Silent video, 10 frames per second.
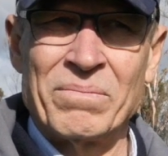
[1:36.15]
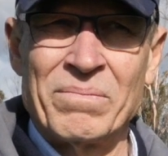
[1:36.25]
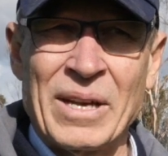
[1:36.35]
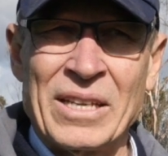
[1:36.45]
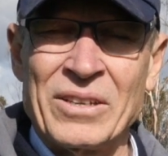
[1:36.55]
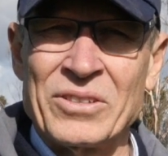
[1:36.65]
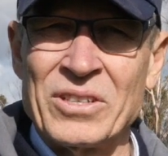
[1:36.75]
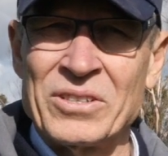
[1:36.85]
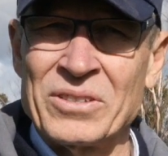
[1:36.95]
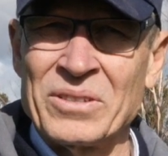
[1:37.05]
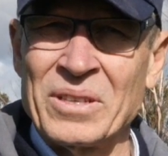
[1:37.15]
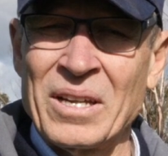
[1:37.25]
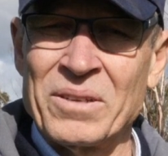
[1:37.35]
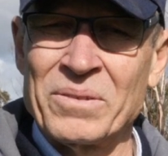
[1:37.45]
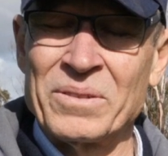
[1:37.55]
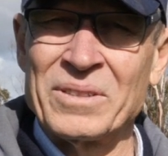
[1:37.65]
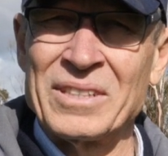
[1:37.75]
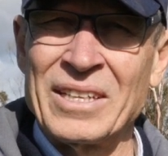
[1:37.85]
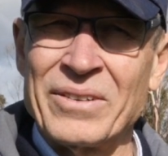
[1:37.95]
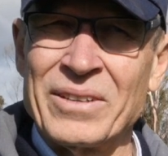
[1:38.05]
made a decision to go to
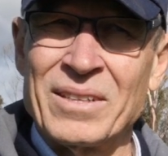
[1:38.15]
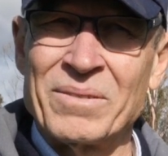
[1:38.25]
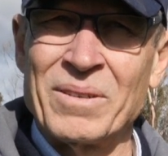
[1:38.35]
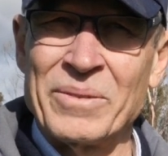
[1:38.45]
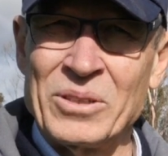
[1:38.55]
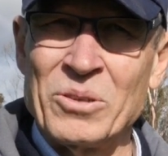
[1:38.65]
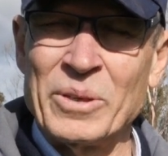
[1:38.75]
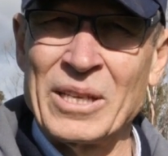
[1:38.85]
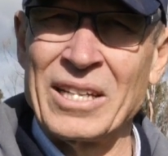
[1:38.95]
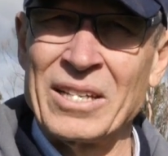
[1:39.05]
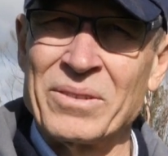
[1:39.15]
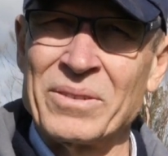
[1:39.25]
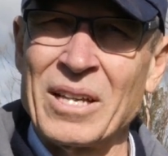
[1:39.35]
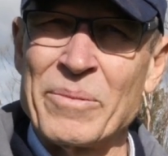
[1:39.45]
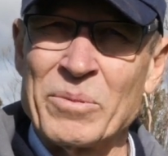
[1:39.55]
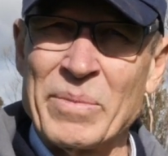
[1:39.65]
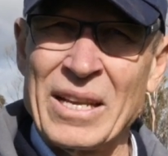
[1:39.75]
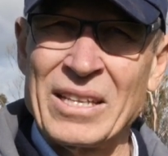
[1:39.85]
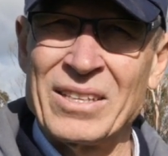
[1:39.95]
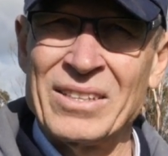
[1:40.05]
an area where we knew we could get into an open
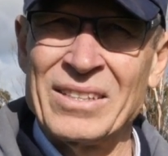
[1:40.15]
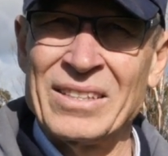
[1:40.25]
paddock